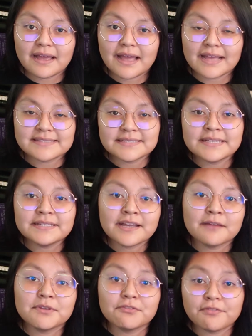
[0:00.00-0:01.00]
as an
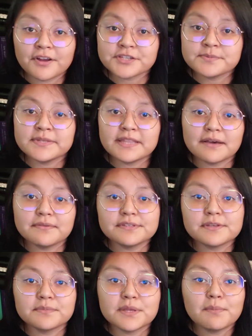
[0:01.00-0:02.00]
incoming freshman, that was
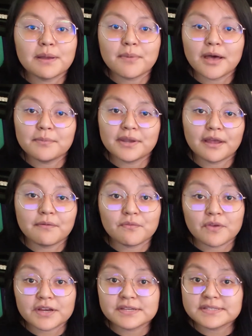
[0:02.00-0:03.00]
something my mom and I were
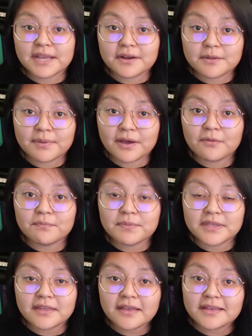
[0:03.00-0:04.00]
very scared about
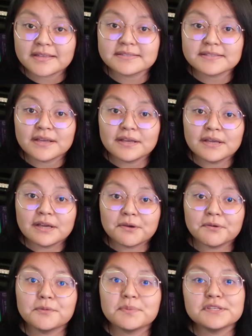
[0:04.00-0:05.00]
because
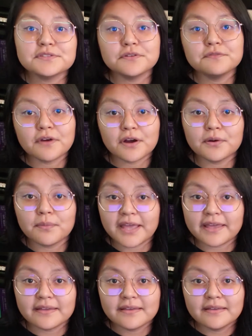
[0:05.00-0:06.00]
we would be so far
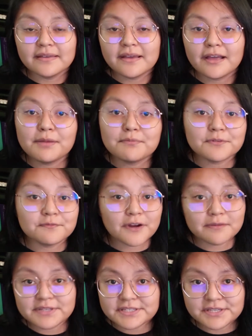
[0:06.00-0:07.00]
away. I'm from
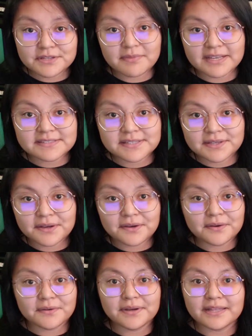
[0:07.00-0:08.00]
Farmington, New
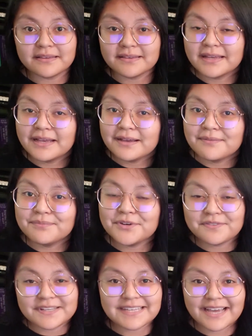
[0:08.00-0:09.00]
Mexico, and
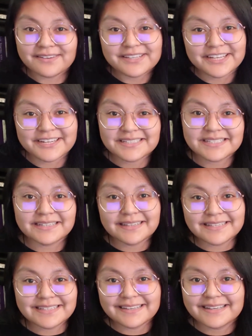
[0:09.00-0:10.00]
moving down here to
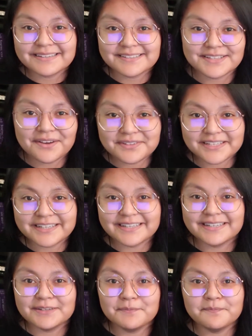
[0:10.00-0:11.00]
Glendale, Arizona,